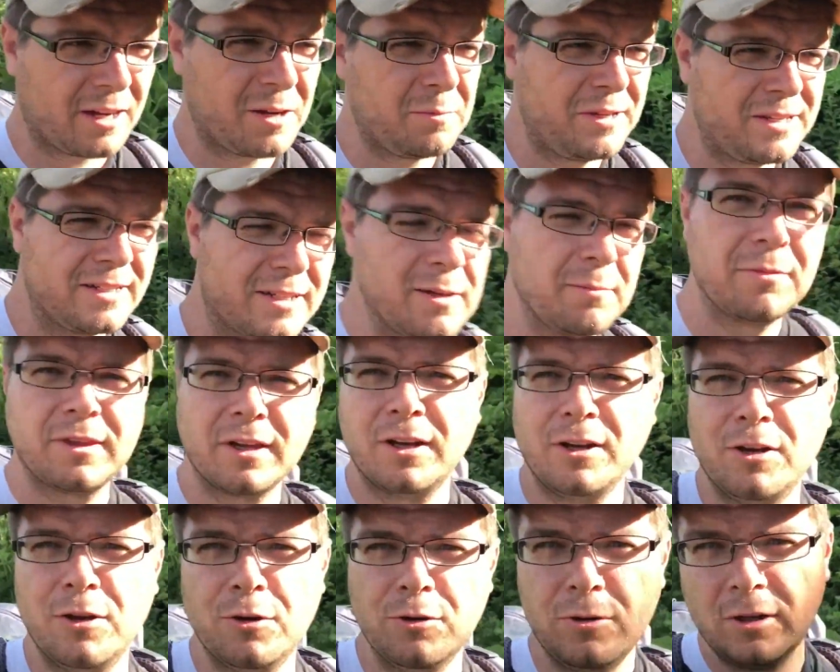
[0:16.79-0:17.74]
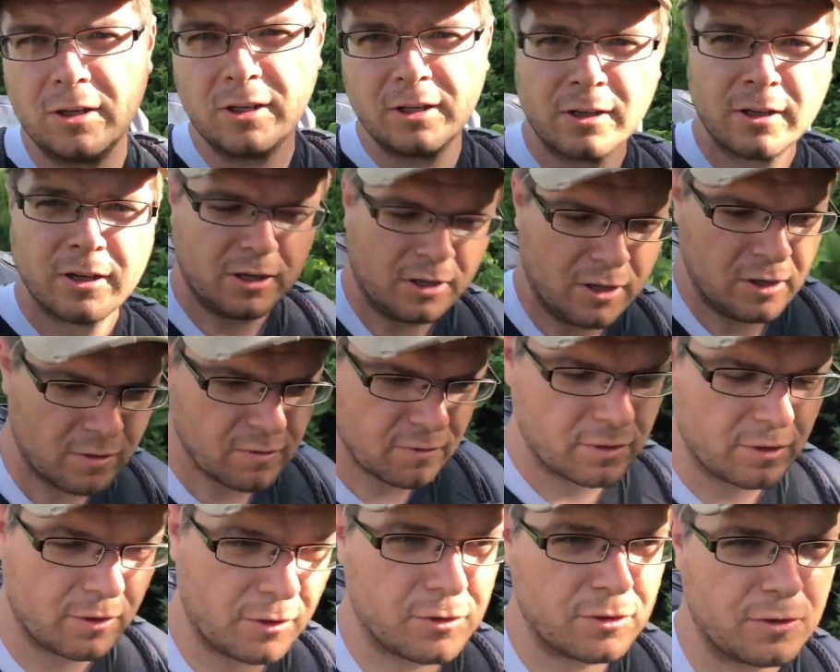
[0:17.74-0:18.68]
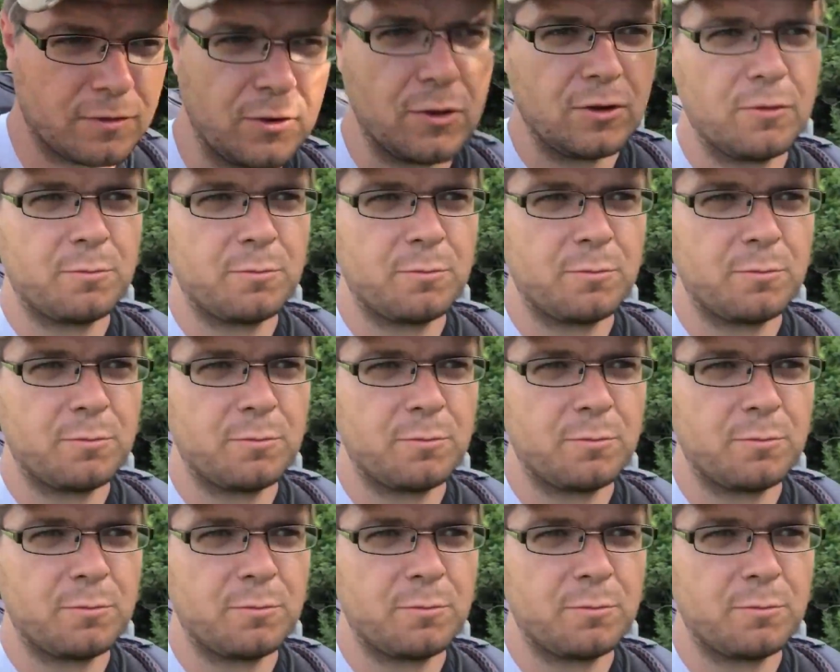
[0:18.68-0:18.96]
to be something new for those of you who